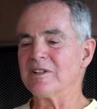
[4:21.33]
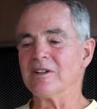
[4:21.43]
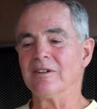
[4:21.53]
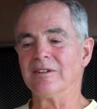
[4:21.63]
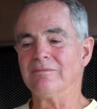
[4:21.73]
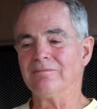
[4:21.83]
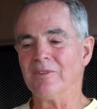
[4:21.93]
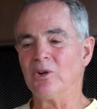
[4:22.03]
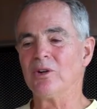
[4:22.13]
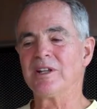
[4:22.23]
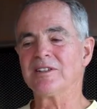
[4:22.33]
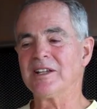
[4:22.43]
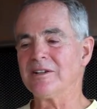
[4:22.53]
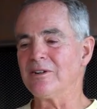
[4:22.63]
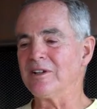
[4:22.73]
He's going, oh yes I
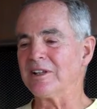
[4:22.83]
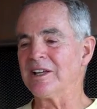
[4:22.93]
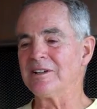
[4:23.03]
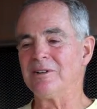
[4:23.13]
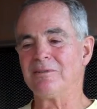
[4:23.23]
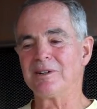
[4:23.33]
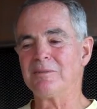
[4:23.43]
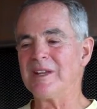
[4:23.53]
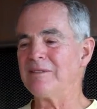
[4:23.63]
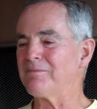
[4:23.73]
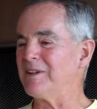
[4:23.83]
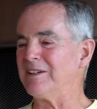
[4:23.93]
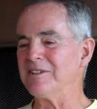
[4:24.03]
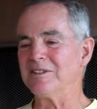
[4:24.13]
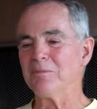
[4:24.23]
do, because I don't want to be
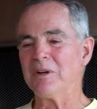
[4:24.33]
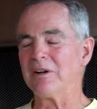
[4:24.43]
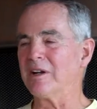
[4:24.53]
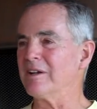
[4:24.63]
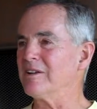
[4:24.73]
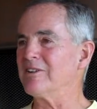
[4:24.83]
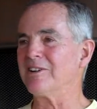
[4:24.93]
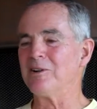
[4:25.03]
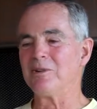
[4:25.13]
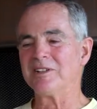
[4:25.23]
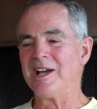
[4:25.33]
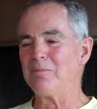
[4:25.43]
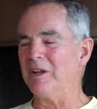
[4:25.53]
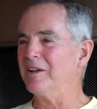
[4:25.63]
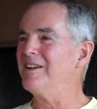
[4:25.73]
disappearing and you don't know what's
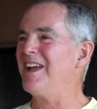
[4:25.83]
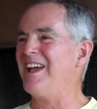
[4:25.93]
happened.